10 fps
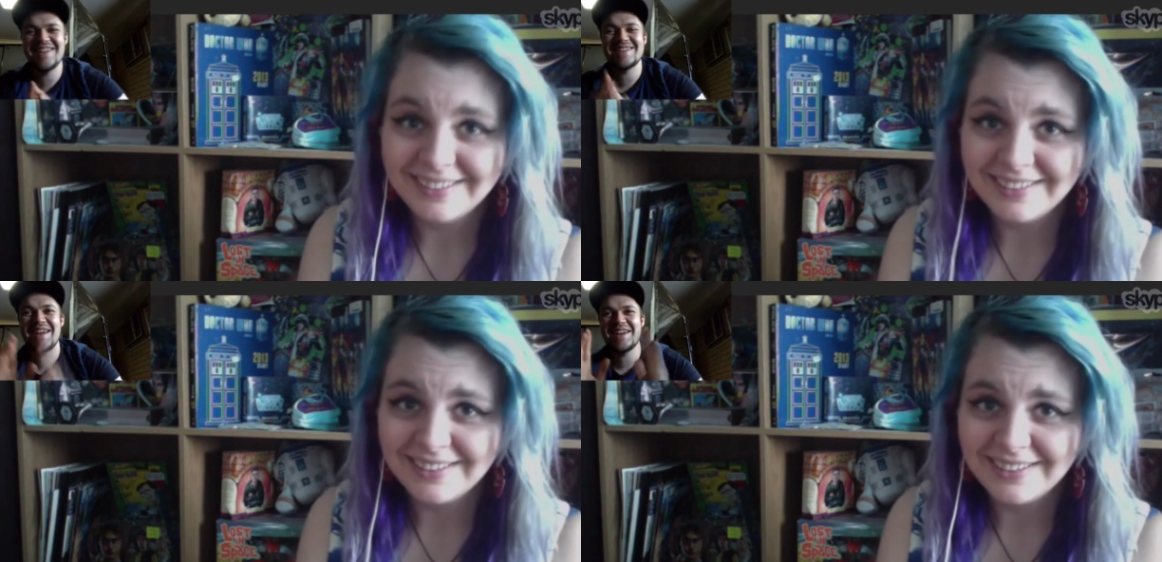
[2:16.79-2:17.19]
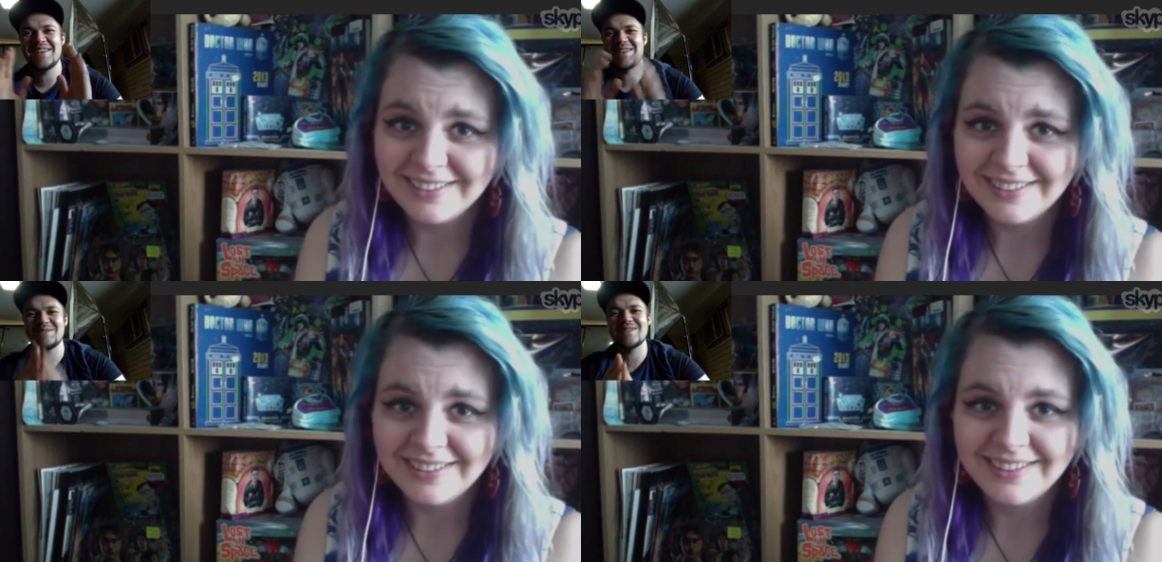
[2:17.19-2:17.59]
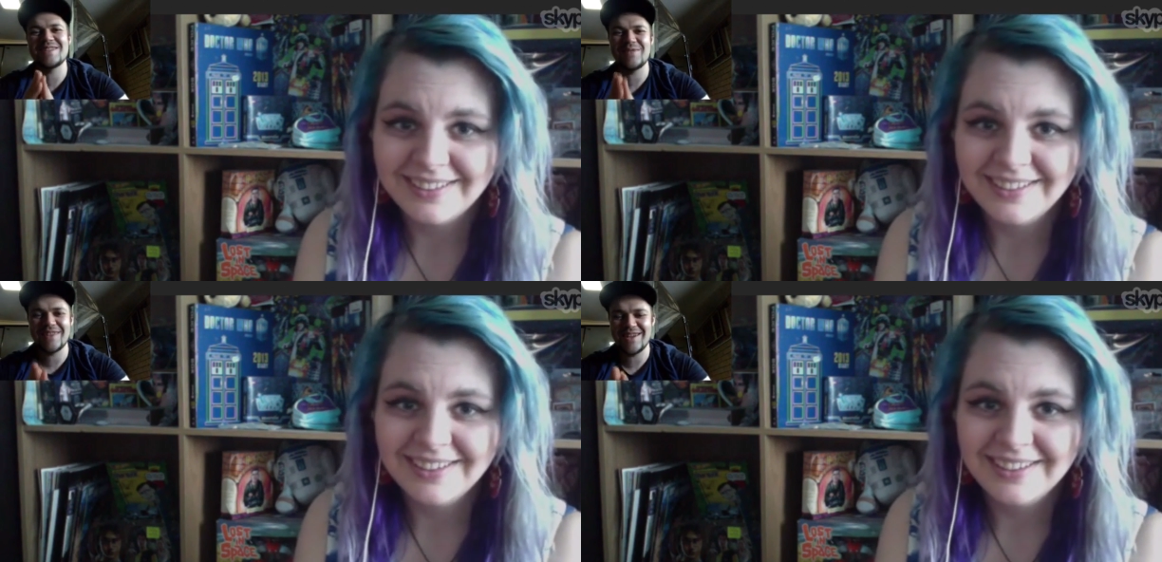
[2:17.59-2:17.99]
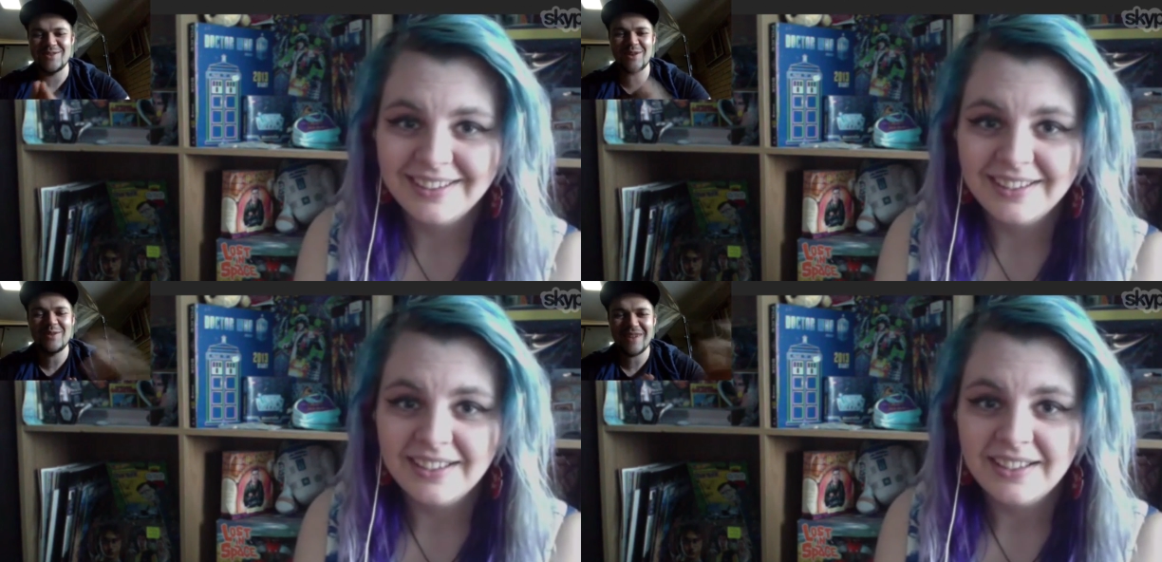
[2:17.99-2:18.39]
Speaker 1: there anything specific that you
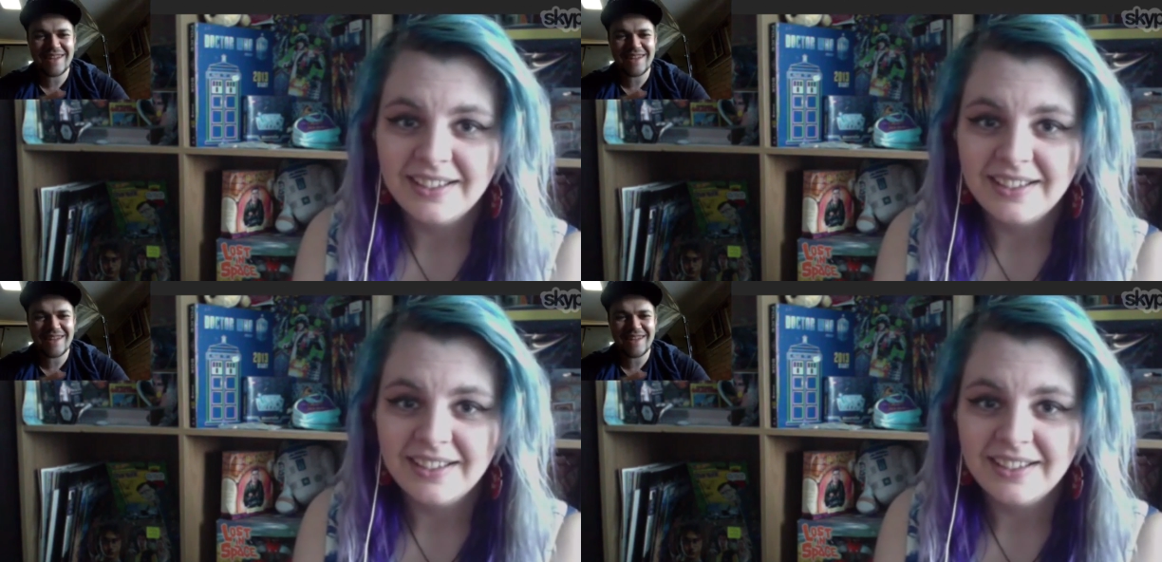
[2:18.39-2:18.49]
don't like